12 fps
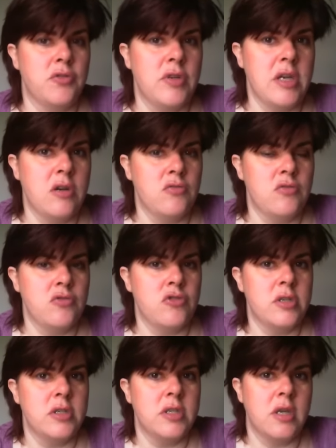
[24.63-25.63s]

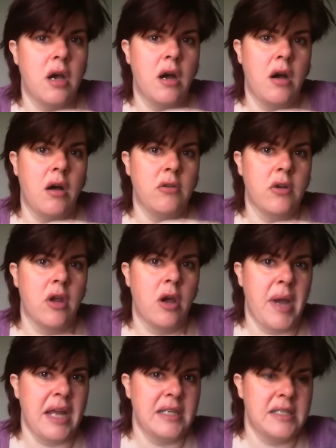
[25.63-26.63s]
300 on
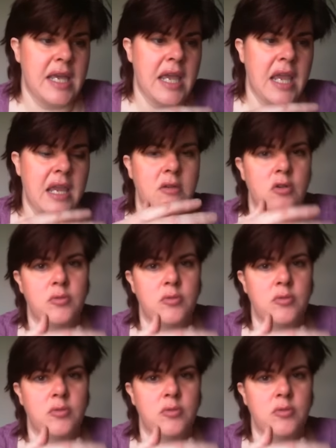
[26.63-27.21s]
a bad day,